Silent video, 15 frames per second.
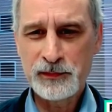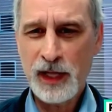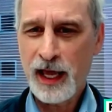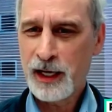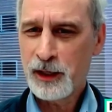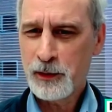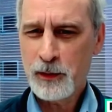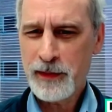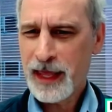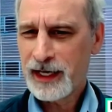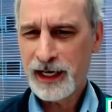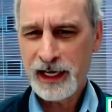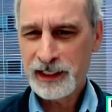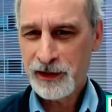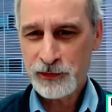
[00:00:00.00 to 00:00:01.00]
I don't know
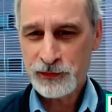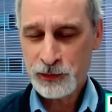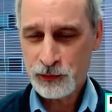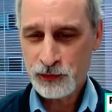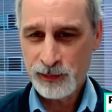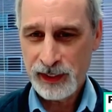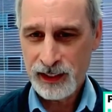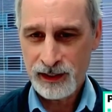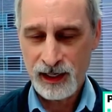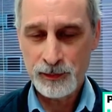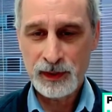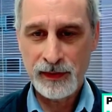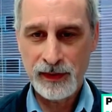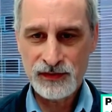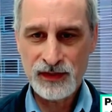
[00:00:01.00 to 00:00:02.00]
any other social media
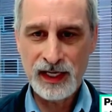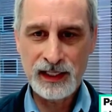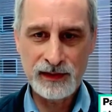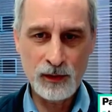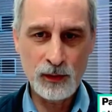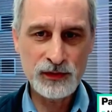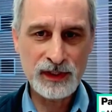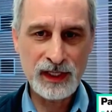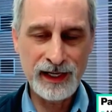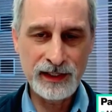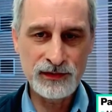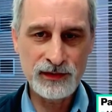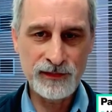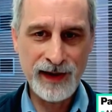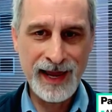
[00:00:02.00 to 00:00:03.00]
company that's taken those
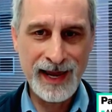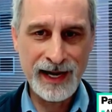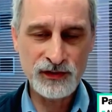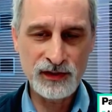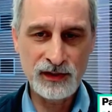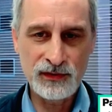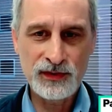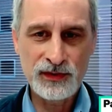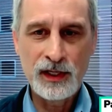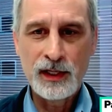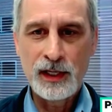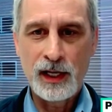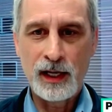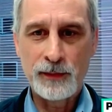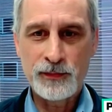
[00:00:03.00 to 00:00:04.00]
kinds of actions
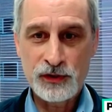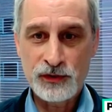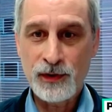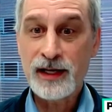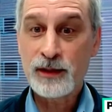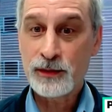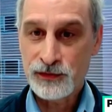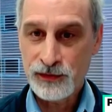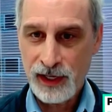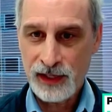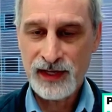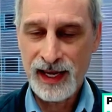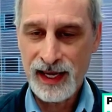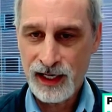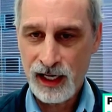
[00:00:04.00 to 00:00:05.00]
to try to address
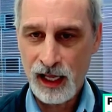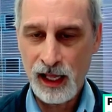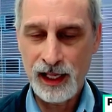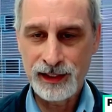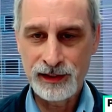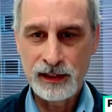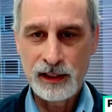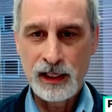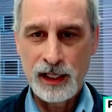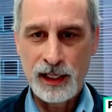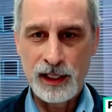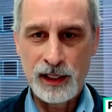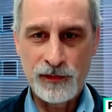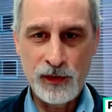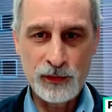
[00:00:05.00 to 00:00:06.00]
head on
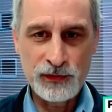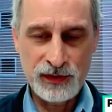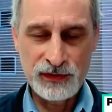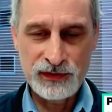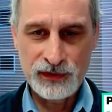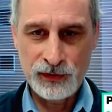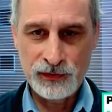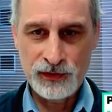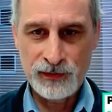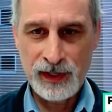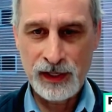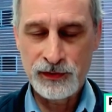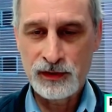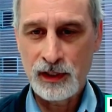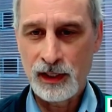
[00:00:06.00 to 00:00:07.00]
those concerns
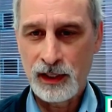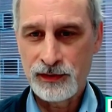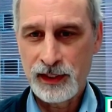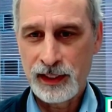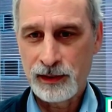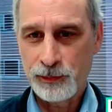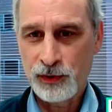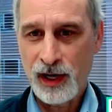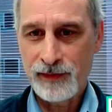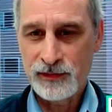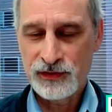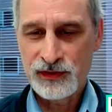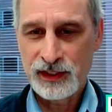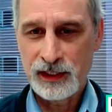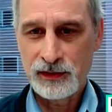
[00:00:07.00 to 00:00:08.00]
around data
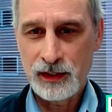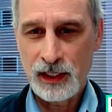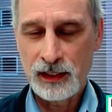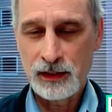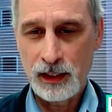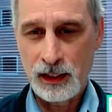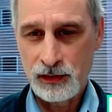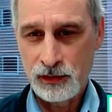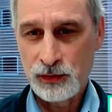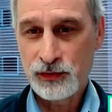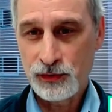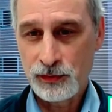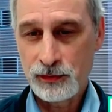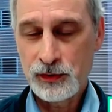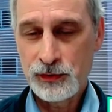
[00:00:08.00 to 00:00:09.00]
privacy and
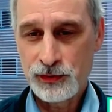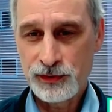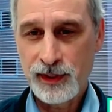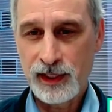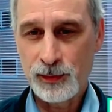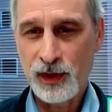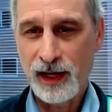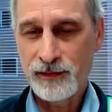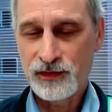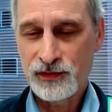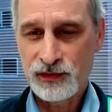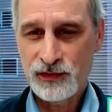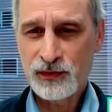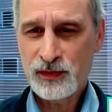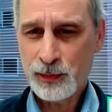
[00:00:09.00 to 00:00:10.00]
user data privacy.
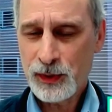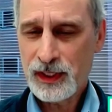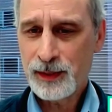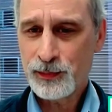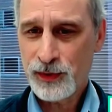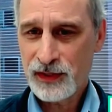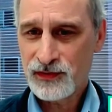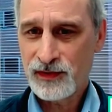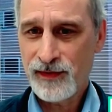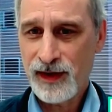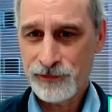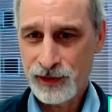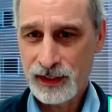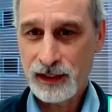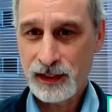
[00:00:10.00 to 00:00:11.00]
So it's a pretty impressive
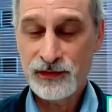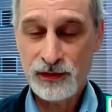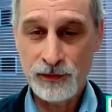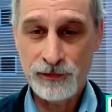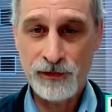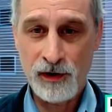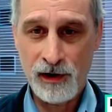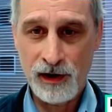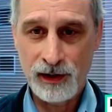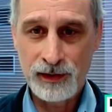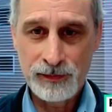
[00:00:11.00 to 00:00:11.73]
effort, at least so far.